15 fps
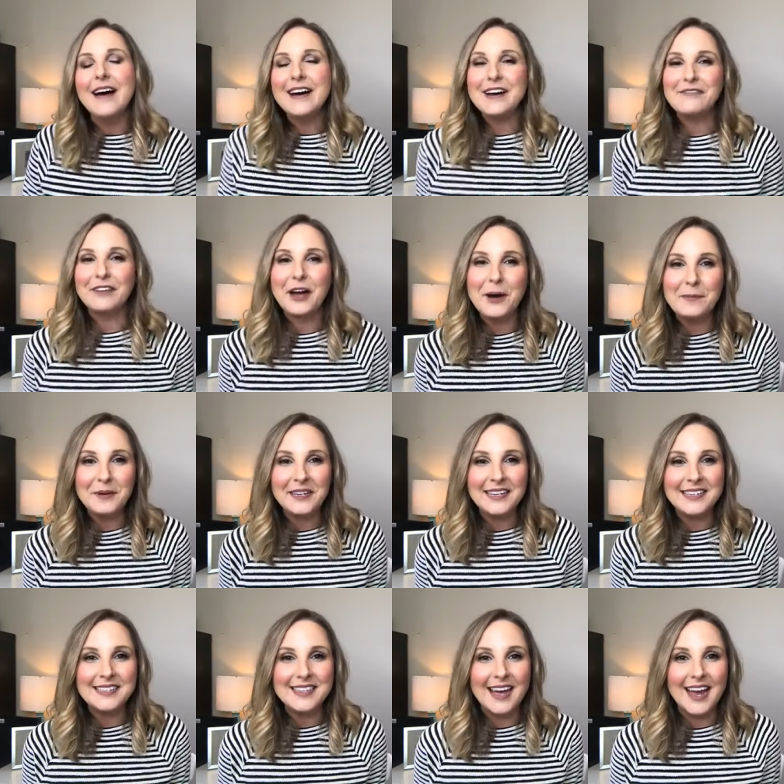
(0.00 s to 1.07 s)
of
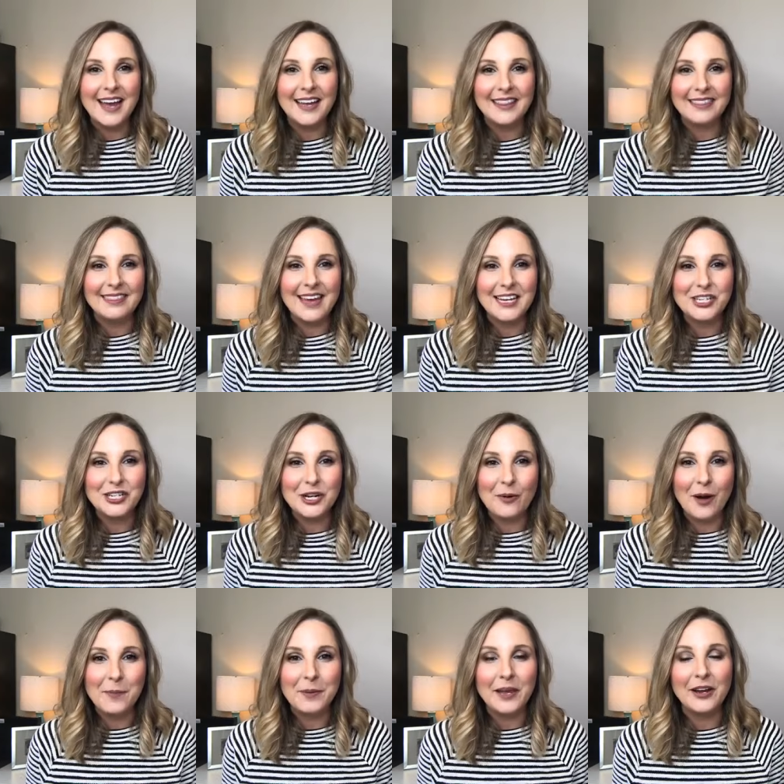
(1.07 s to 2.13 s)
companies that show
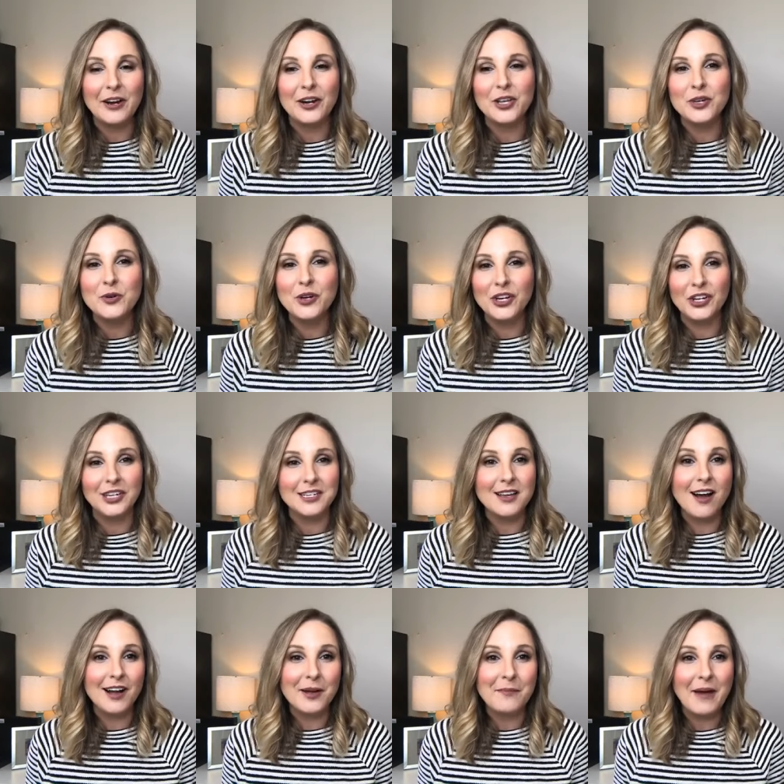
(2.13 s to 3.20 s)
up here. You could
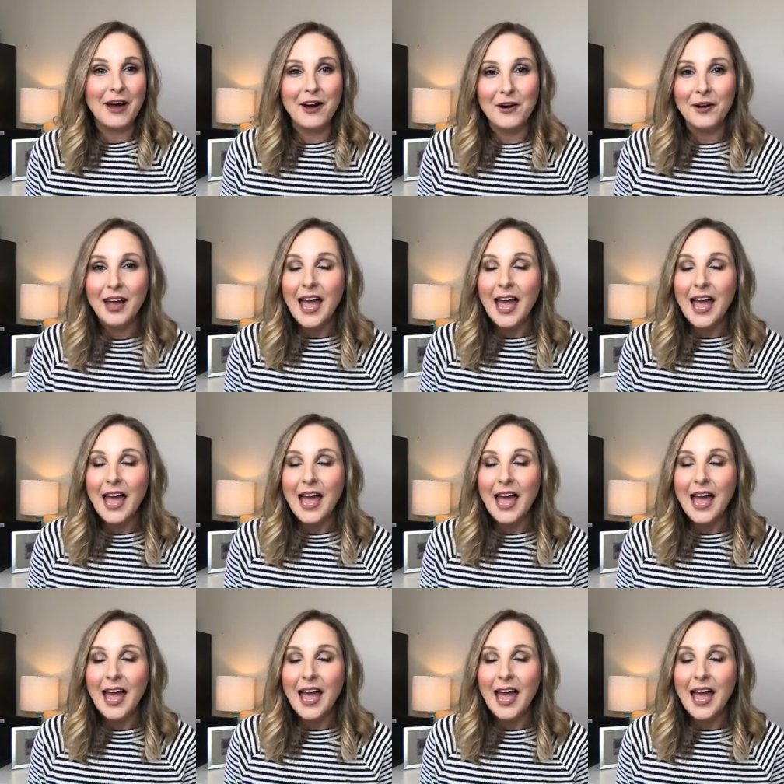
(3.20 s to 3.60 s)
talk about